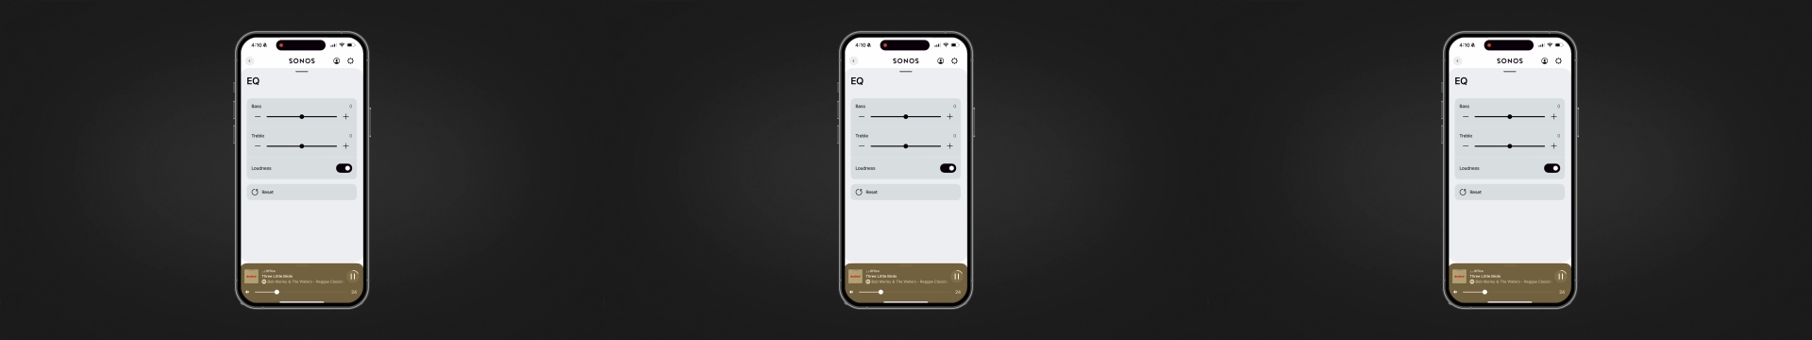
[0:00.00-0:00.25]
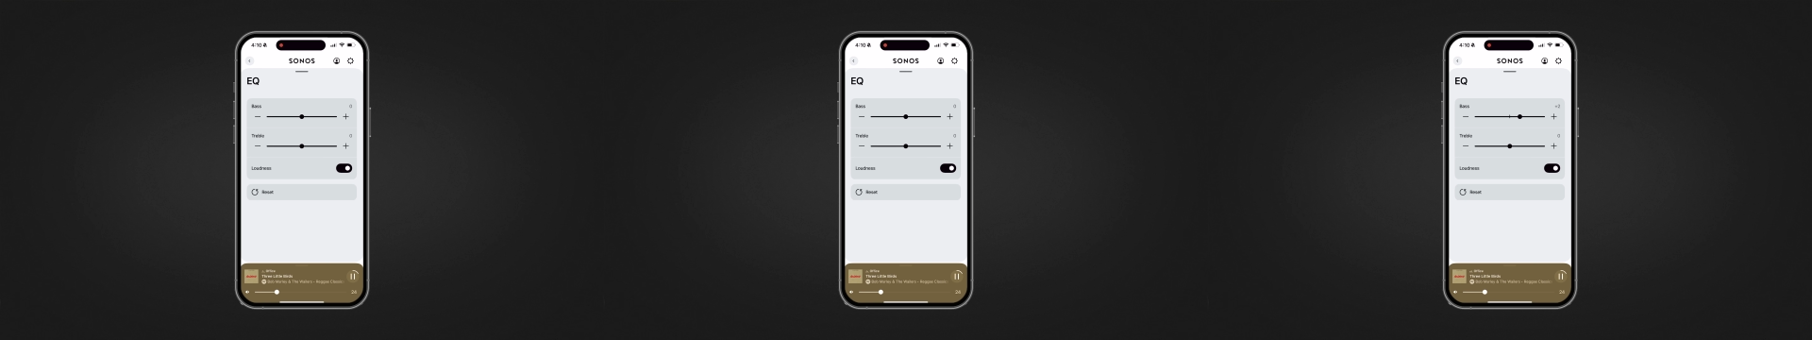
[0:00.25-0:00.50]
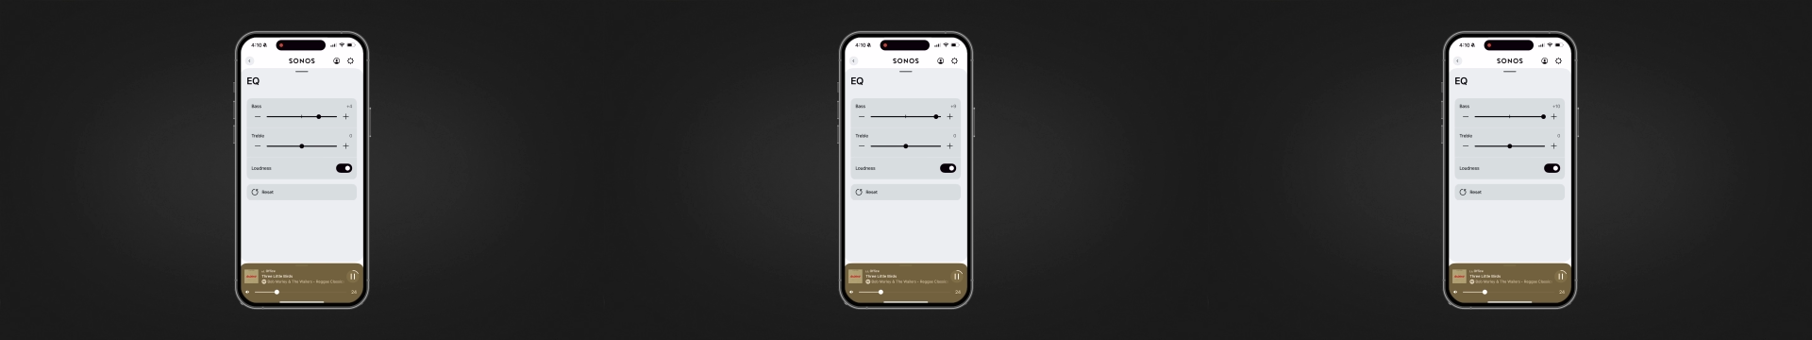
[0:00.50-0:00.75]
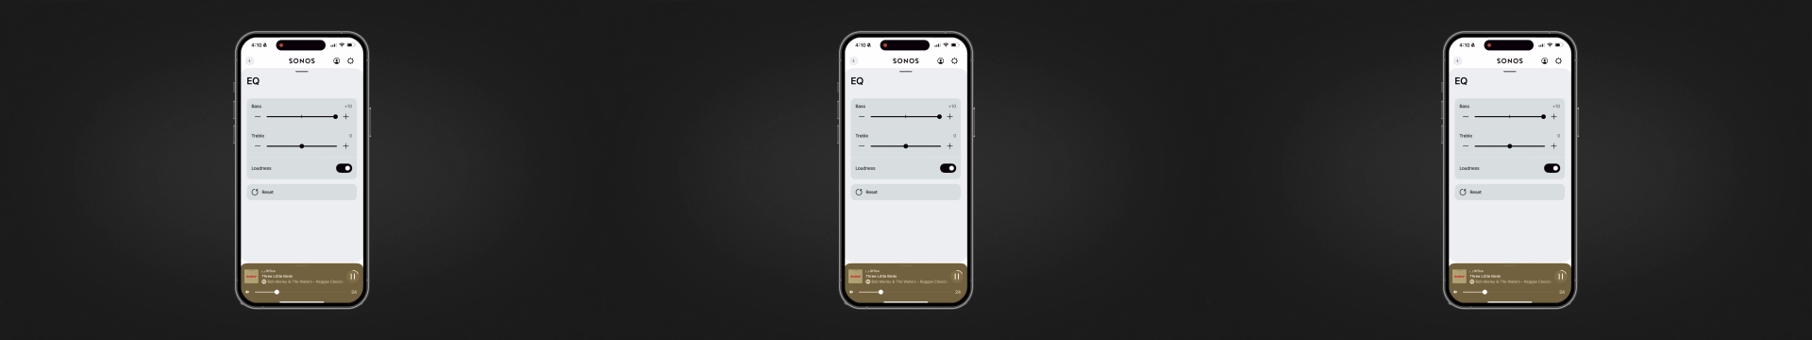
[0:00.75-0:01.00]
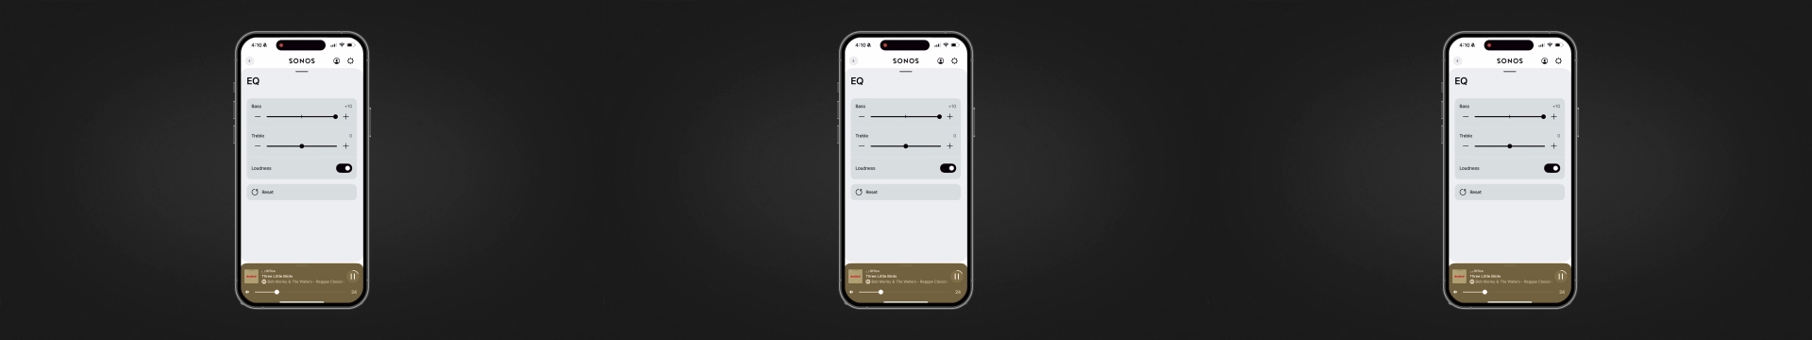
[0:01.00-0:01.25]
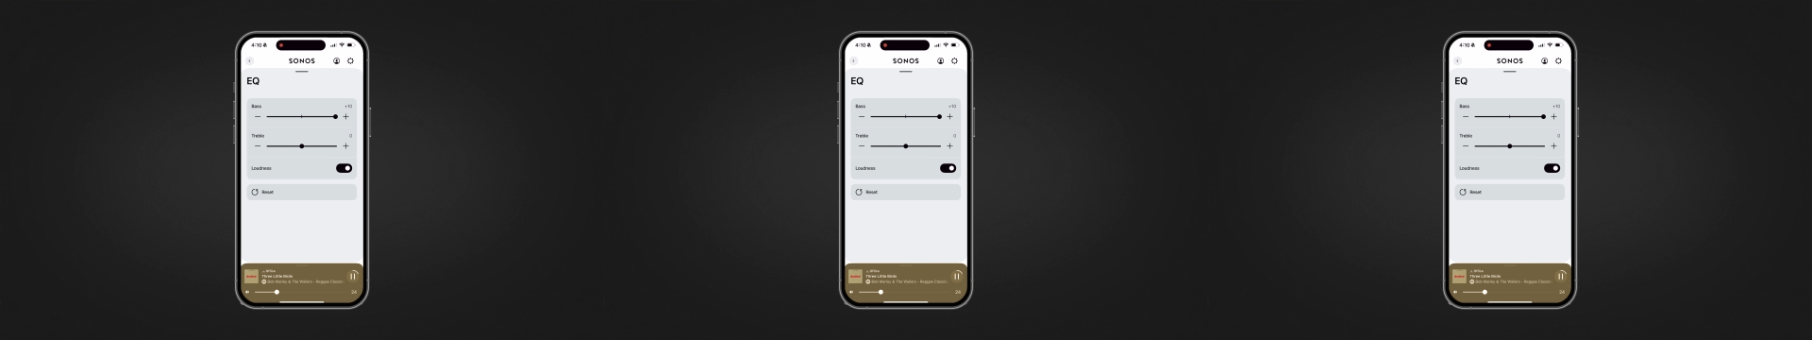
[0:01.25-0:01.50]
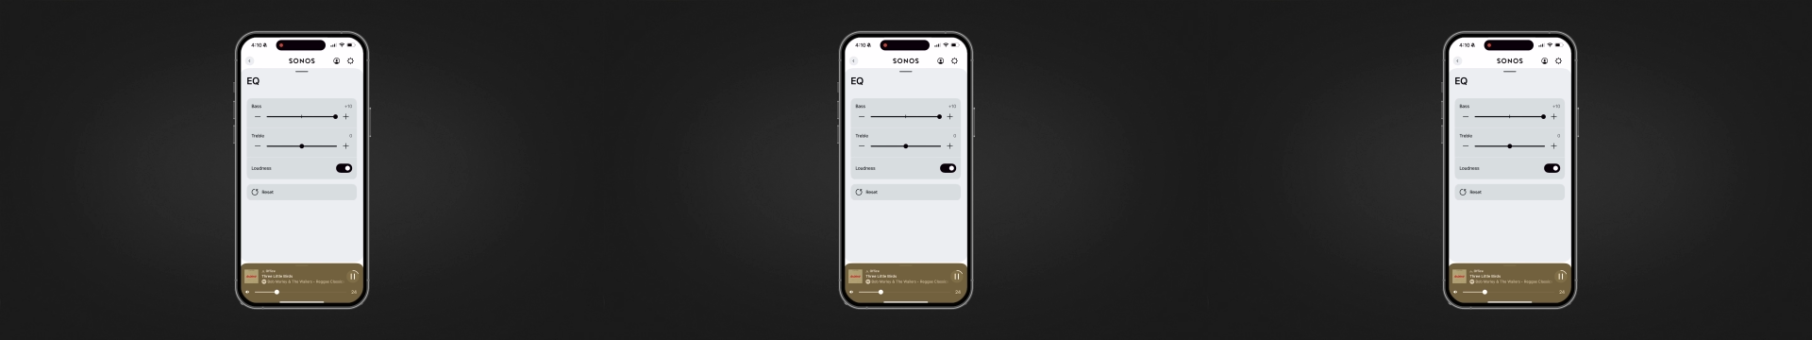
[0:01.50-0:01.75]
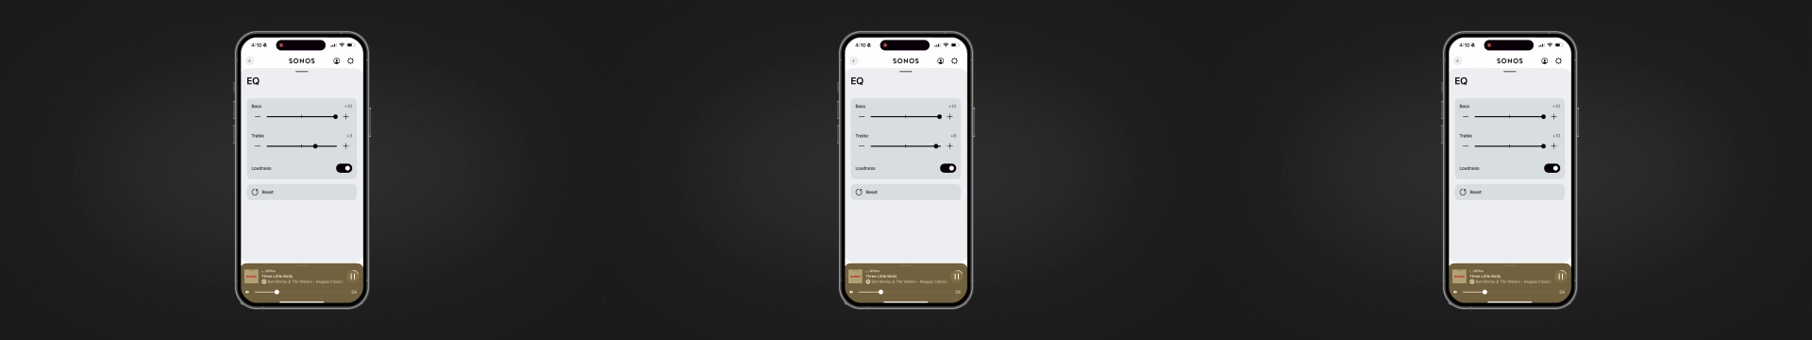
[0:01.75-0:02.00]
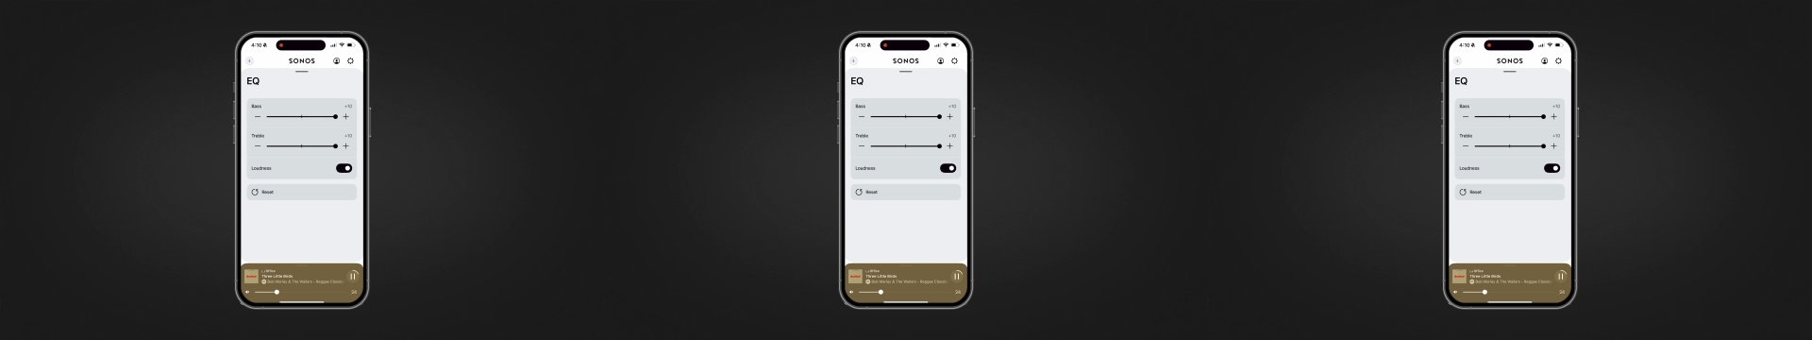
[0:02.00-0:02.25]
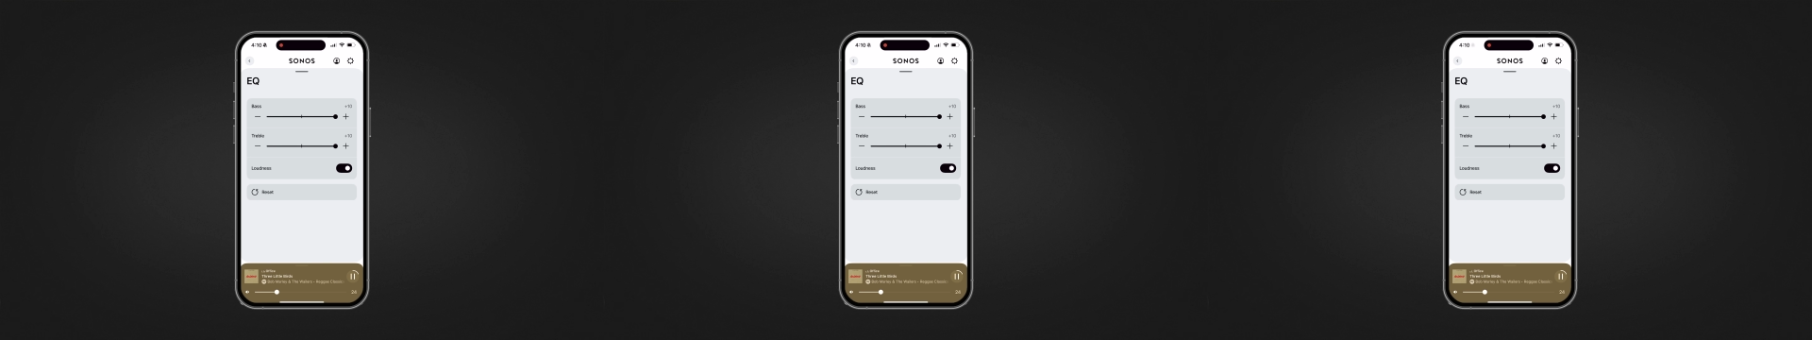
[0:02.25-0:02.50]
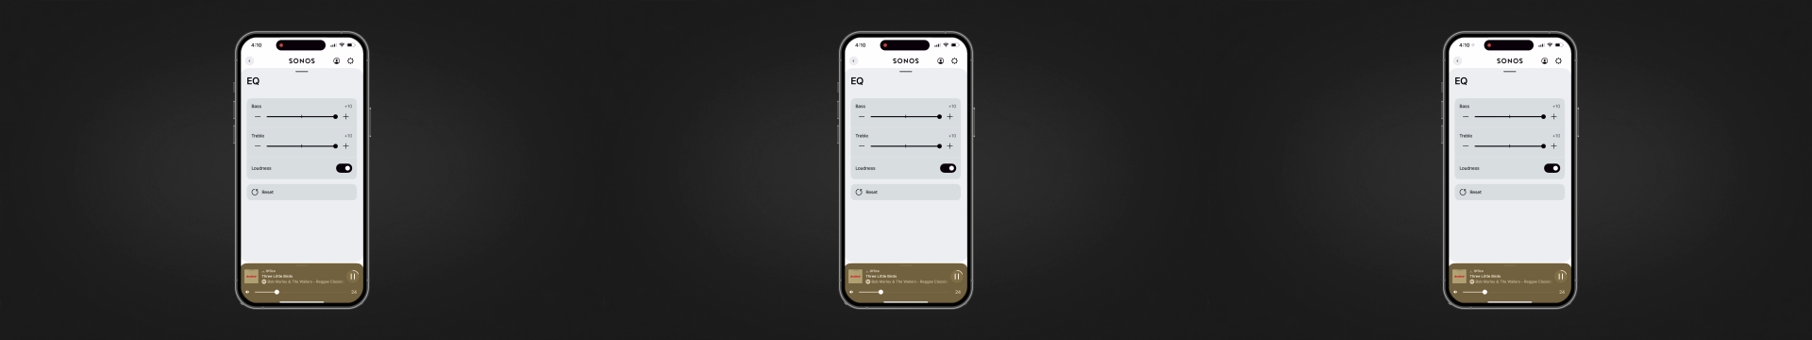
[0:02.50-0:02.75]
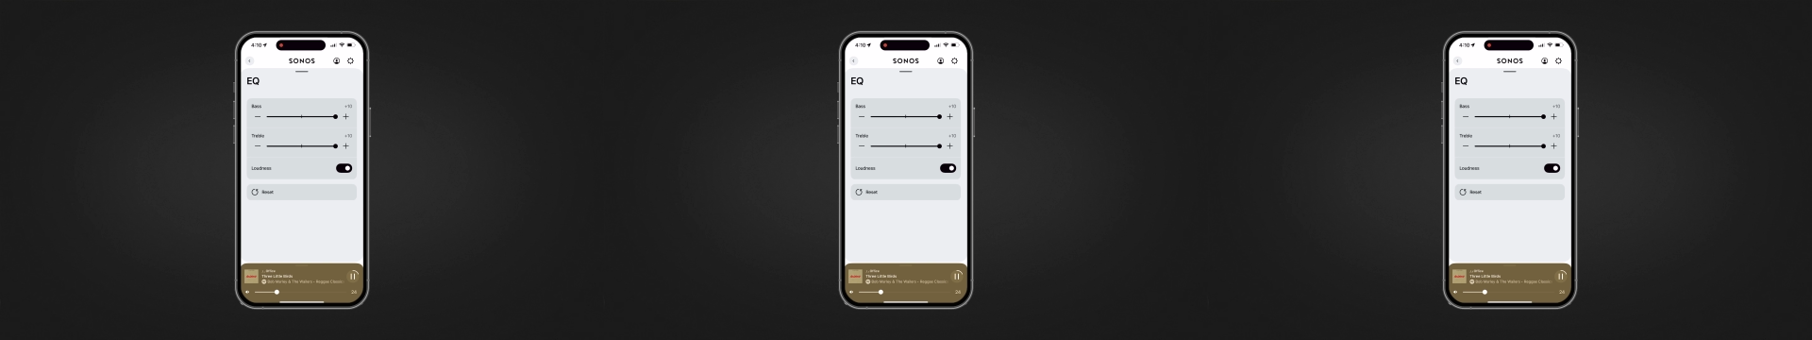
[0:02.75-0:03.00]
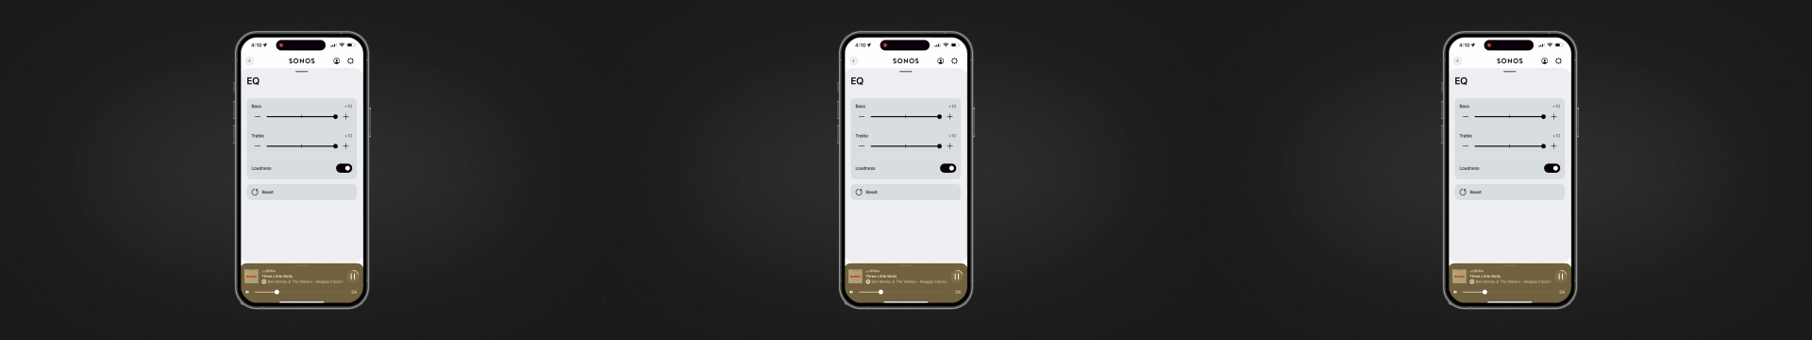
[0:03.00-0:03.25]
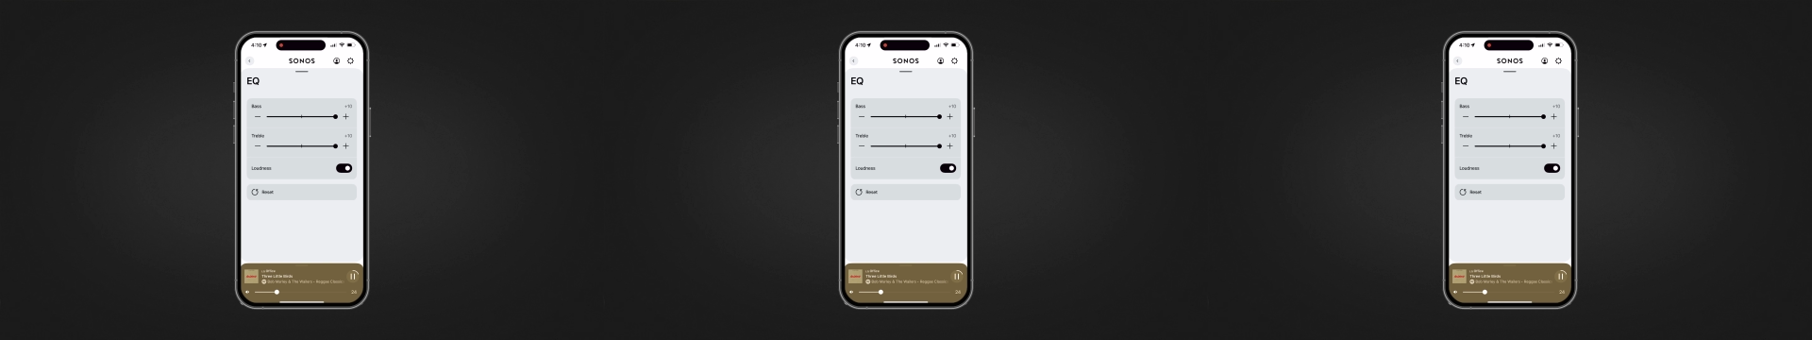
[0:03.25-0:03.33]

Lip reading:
Nobody's mouth can be seen.